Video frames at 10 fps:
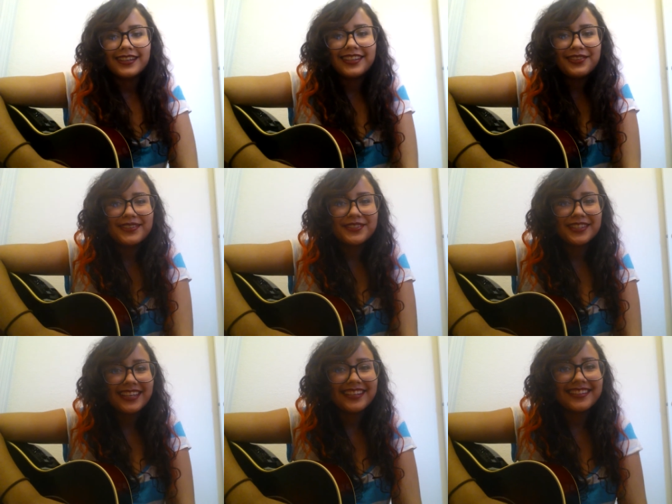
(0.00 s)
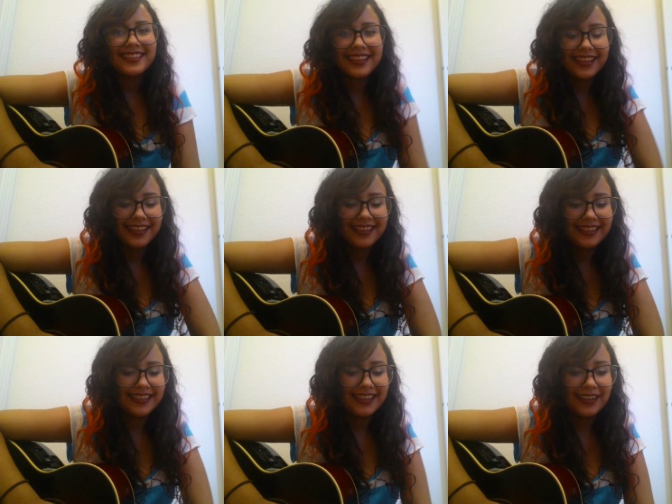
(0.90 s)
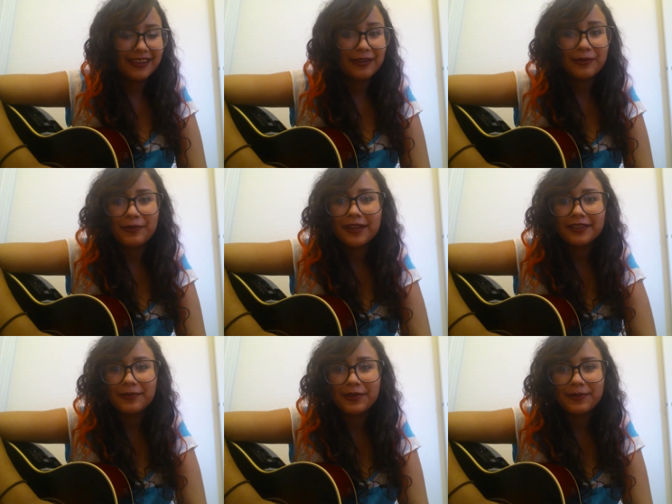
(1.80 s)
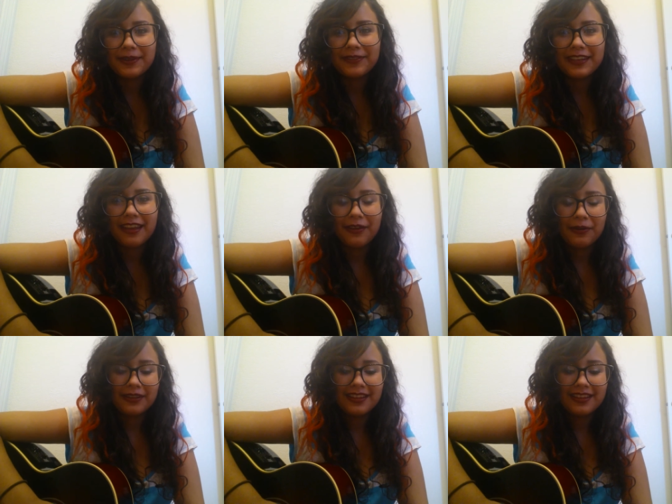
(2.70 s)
Hello Internet, and welcome to my video.